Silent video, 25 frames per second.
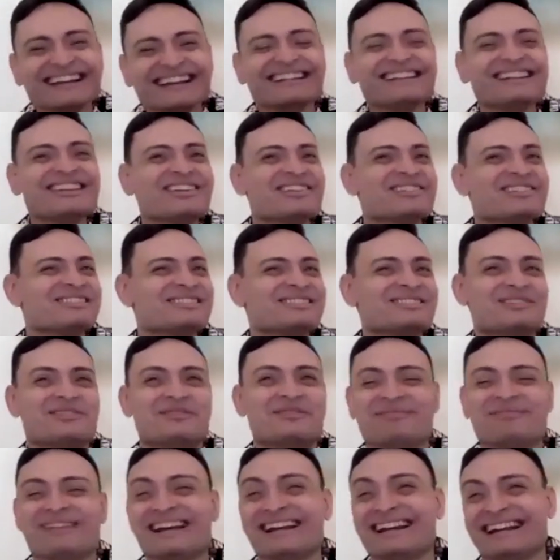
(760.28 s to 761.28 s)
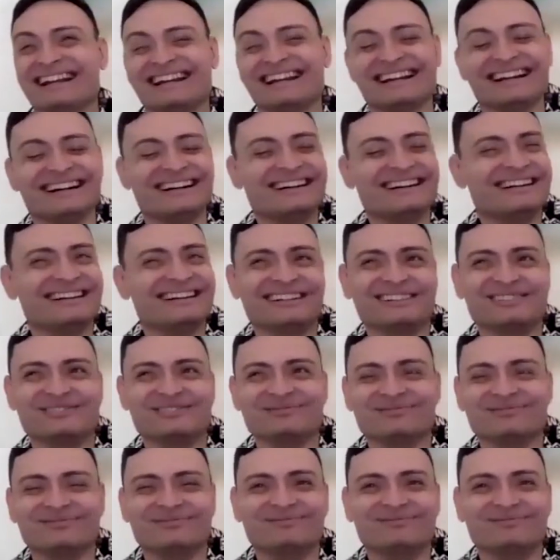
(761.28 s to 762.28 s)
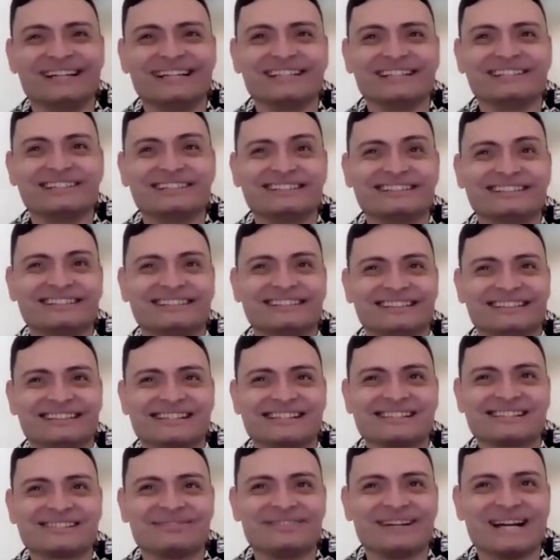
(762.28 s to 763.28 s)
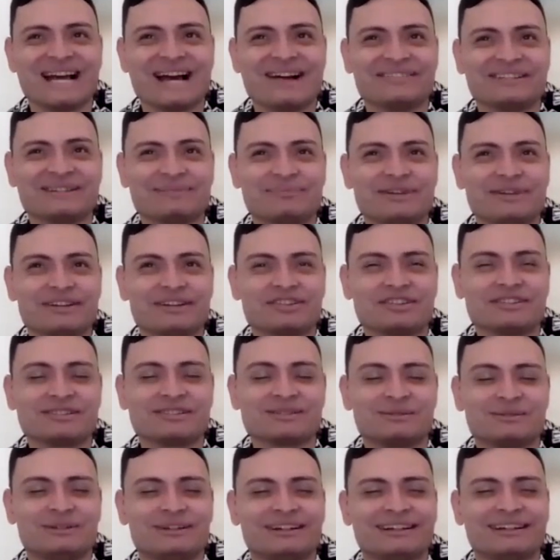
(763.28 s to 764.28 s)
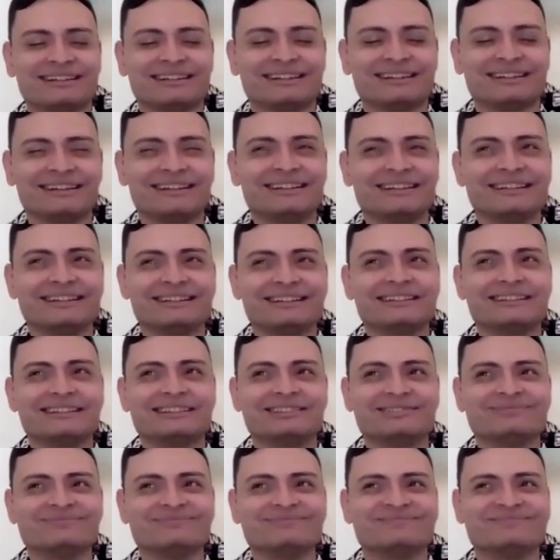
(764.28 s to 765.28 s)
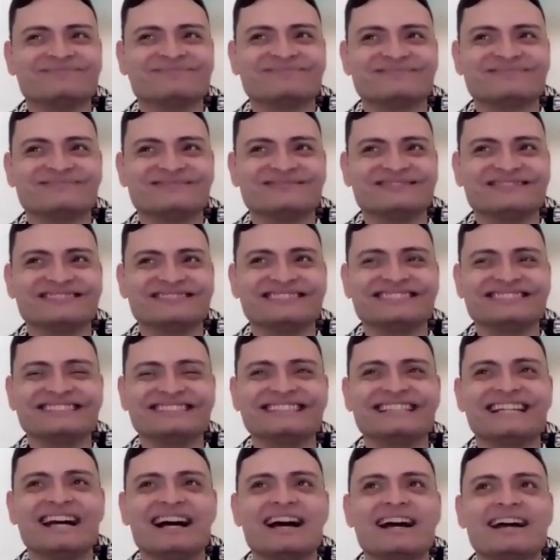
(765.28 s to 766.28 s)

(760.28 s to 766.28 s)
There's so many. Um, my goodness, if I have to pick just one, um, Lee,